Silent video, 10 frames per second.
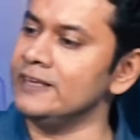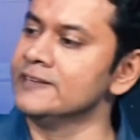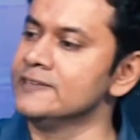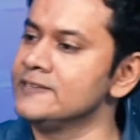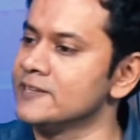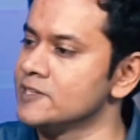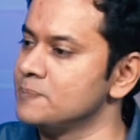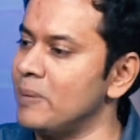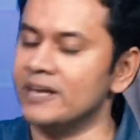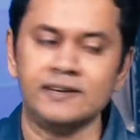in
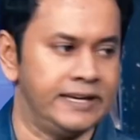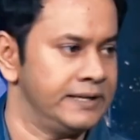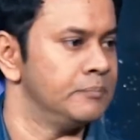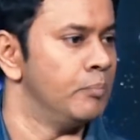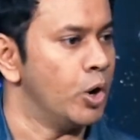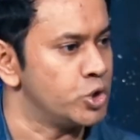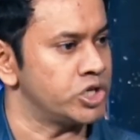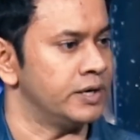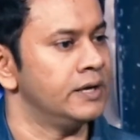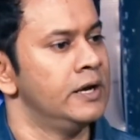suspending
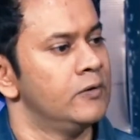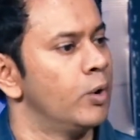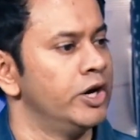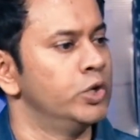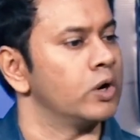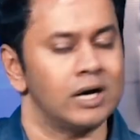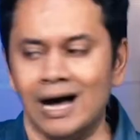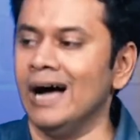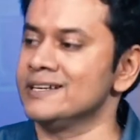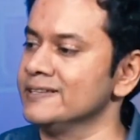motion, where you are
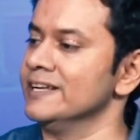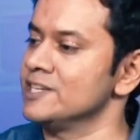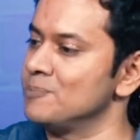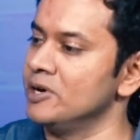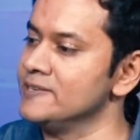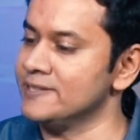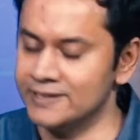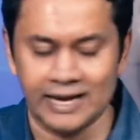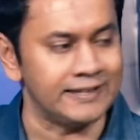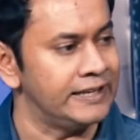constantly experiencing
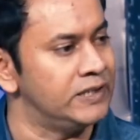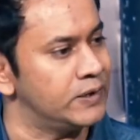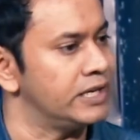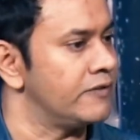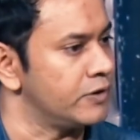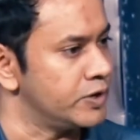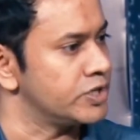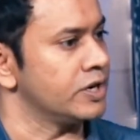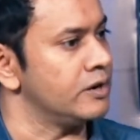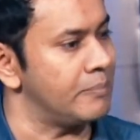death and you can never
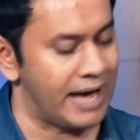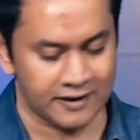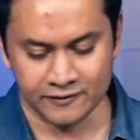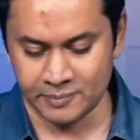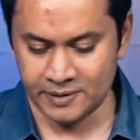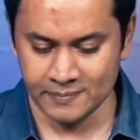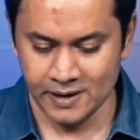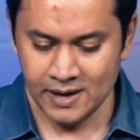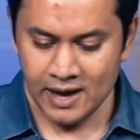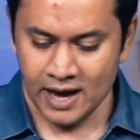return back from it.
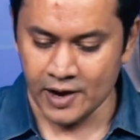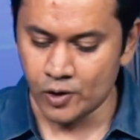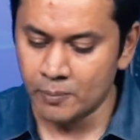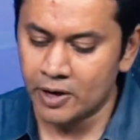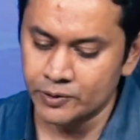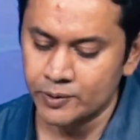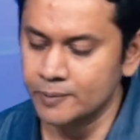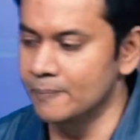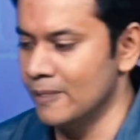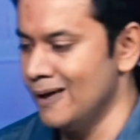I don't know about
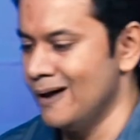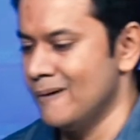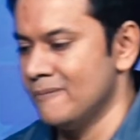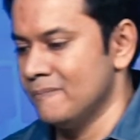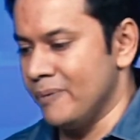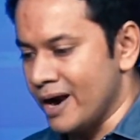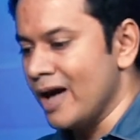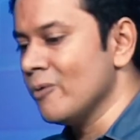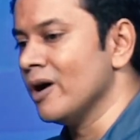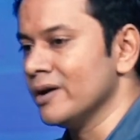you, but
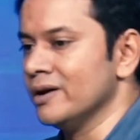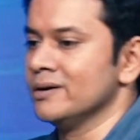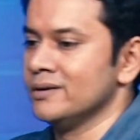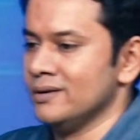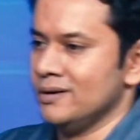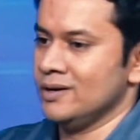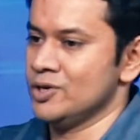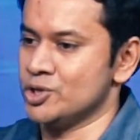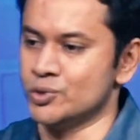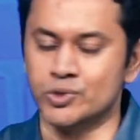I want to
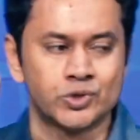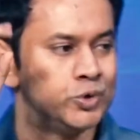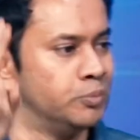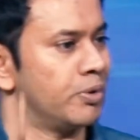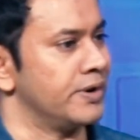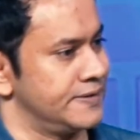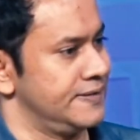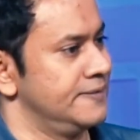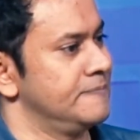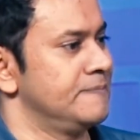choose two
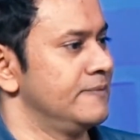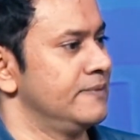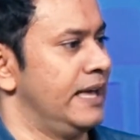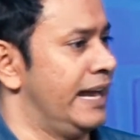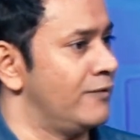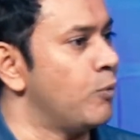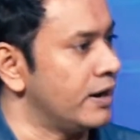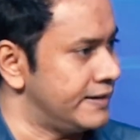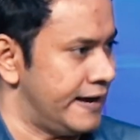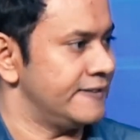birds and have
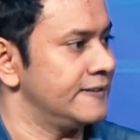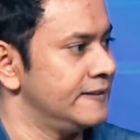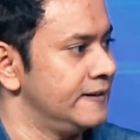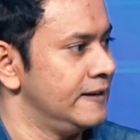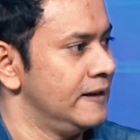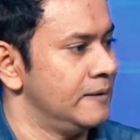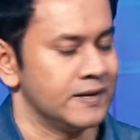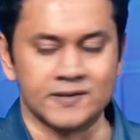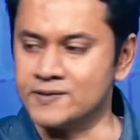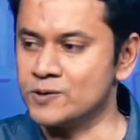one death
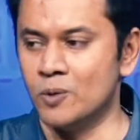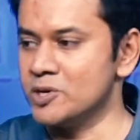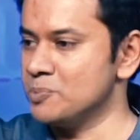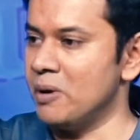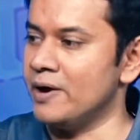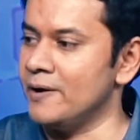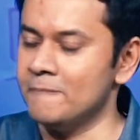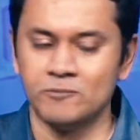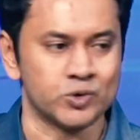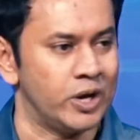because it's so much better
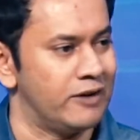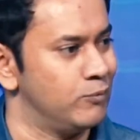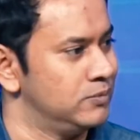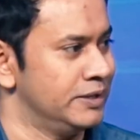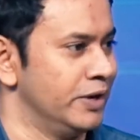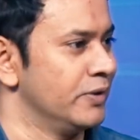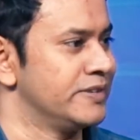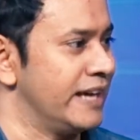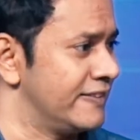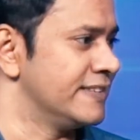to have, you know,
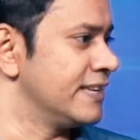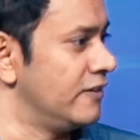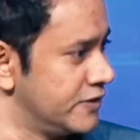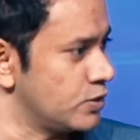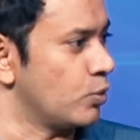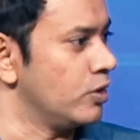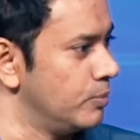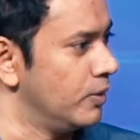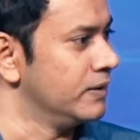death itself is horrible.